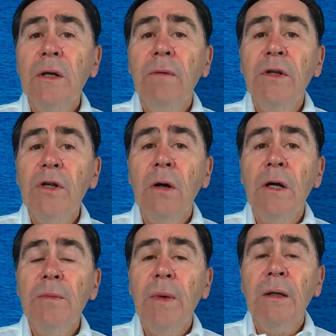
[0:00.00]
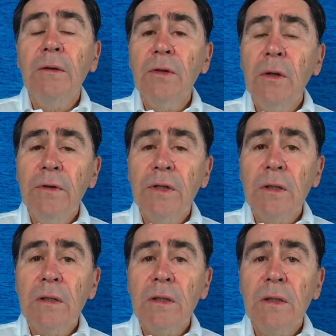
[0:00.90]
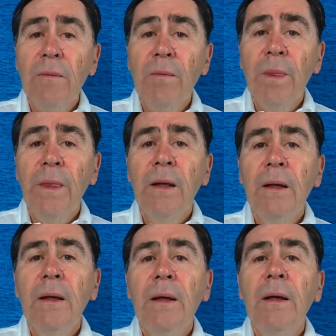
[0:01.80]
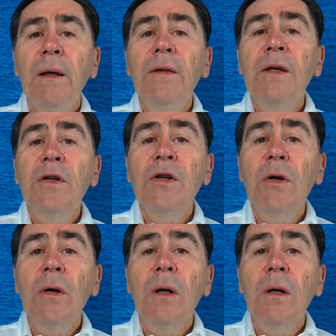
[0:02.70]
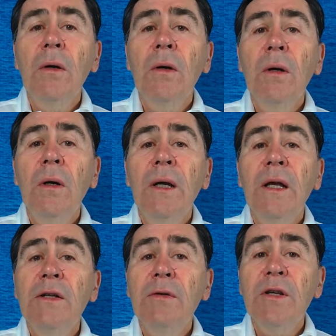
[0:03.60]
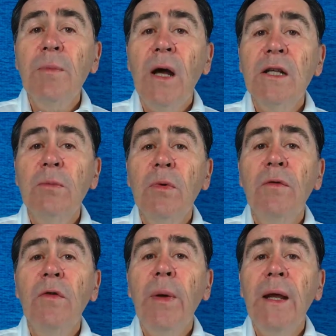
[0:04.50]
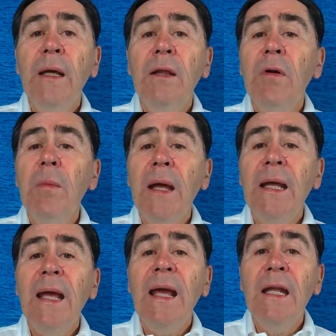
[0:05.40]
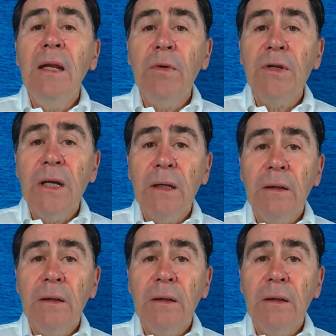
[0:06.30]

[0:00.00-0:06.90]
of the charged medical services. The insurer is responsible for paying the remaining 80%.